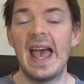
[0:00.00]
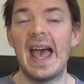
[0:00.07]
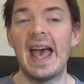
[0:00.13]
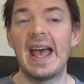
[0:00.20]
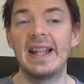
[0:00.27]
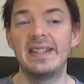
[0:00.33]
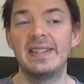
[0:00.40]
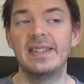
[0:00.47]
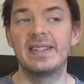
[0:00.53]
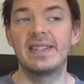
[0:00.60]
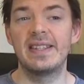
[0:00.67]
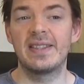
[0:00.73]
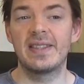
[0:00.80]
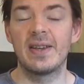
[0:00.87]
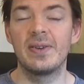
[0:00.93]
and
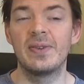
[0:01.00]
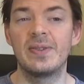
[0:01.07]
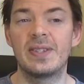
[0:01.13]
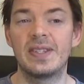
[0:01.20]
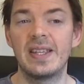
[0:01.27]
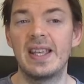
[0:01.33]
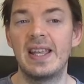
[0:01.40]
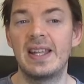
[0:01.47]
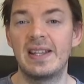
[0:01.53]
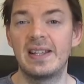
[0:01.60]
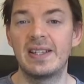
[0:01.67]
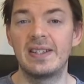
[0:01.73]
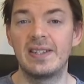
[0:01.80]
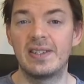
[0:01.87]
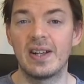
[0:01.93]
those in
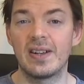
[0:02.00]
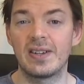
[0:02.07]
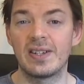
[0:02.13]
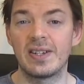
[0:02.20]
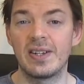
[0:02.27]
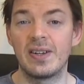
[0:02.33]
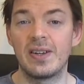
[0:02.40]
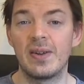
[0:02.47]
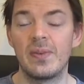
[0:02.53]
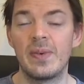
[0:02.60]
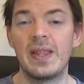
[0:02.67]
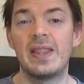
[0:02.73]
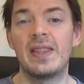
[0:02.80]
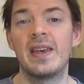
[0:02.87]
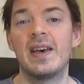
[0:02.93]
conjunction
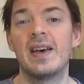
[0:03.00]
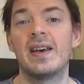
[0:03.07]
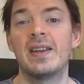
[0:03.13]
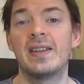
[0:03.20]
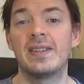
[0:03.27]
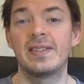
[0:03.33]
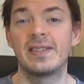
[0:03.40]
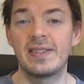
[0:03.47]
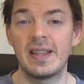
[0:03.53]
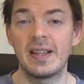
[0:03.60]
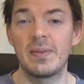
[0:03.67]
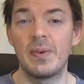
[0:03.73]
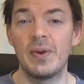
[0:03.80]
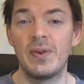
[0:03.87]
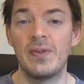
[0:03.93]
with her
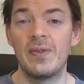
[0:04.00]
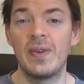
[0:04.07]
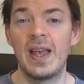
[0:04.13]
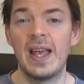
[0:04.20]
sync move